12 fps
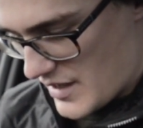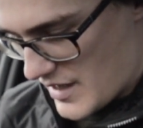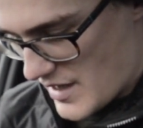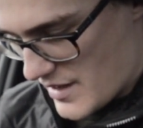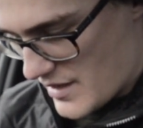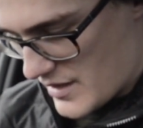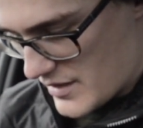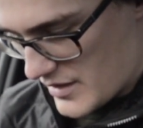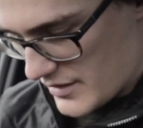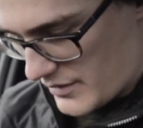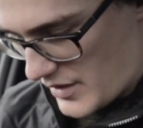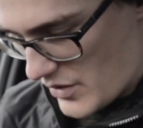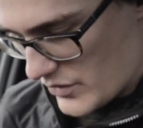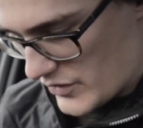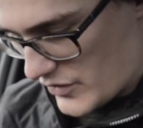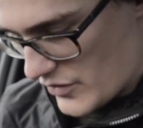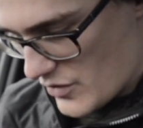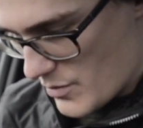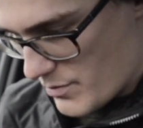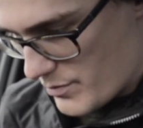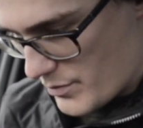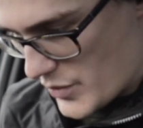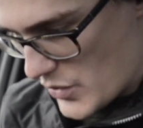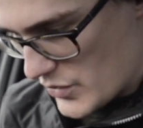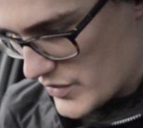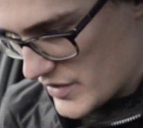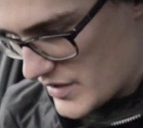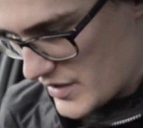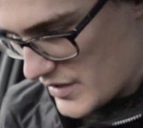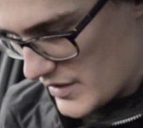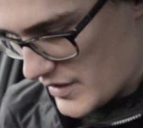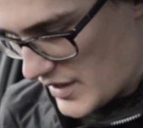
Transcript: and then I'm going to boost